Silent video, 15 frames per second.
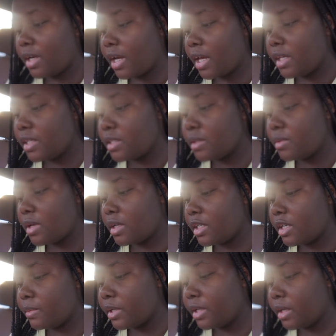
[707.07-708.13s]
I used the wrong
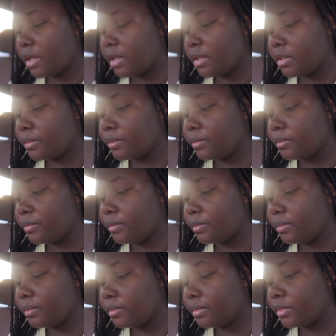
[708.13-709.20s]
debit card.
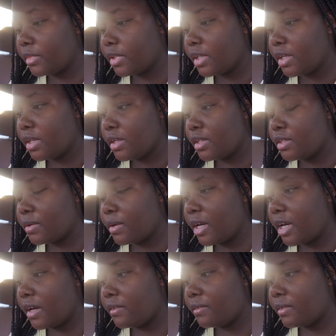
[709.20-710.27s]
So I
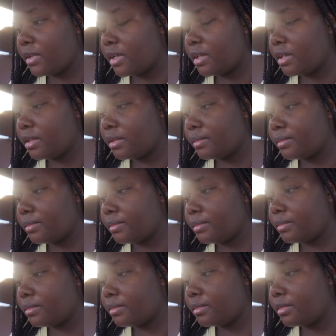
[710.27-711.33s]
have,
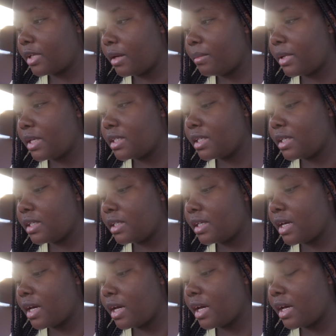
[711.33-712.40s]
I basically
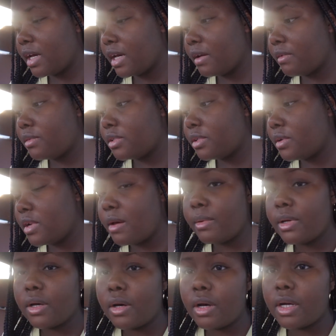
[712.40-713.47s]
have two
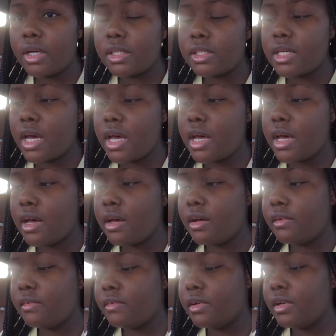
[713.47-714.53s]
debit cards. I
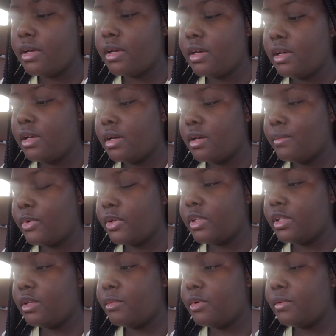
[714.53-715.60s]
have, both
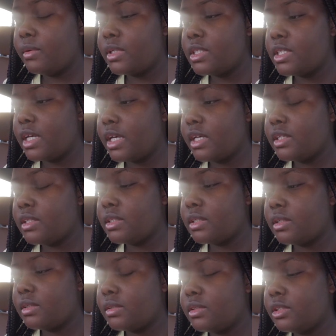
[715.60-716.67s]
of them are with Chase,
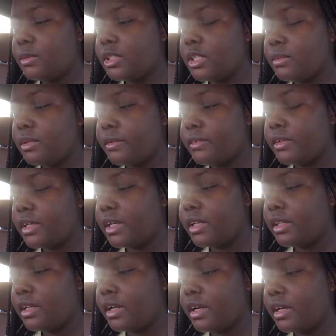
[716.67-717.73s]
so sometimes I
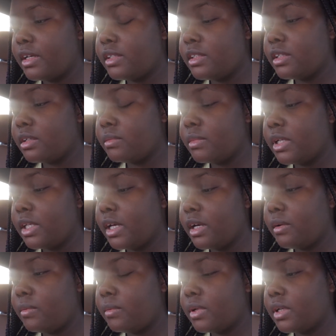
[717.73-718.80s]
forget that I took money
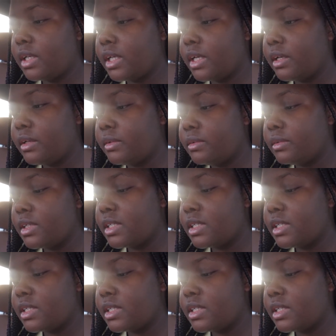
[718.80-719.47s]
out of one account.